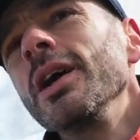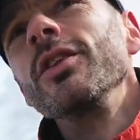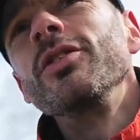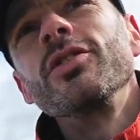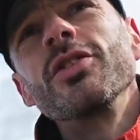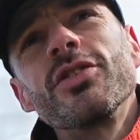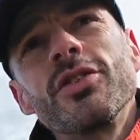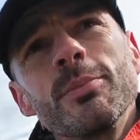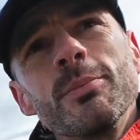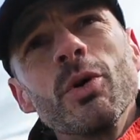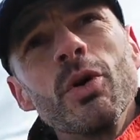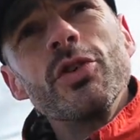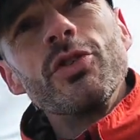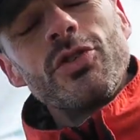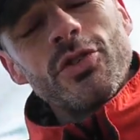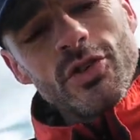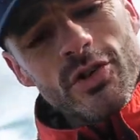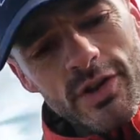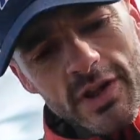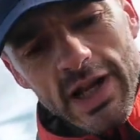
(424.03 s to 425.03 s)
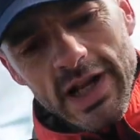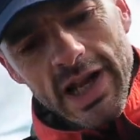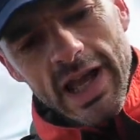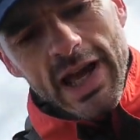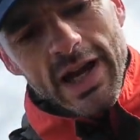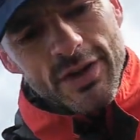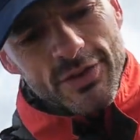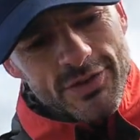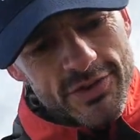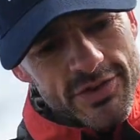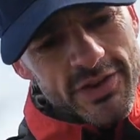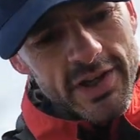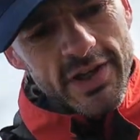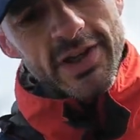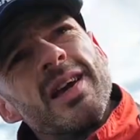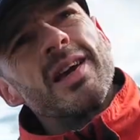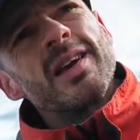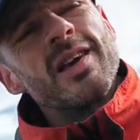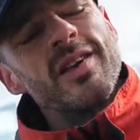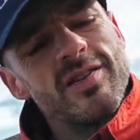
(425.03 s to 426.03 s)
just the moisture of the clouds,
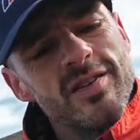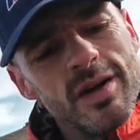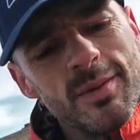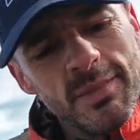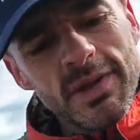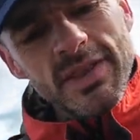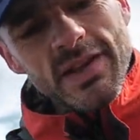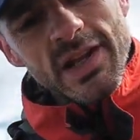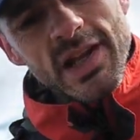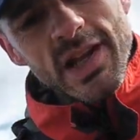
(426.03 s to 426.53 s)
because I'm in the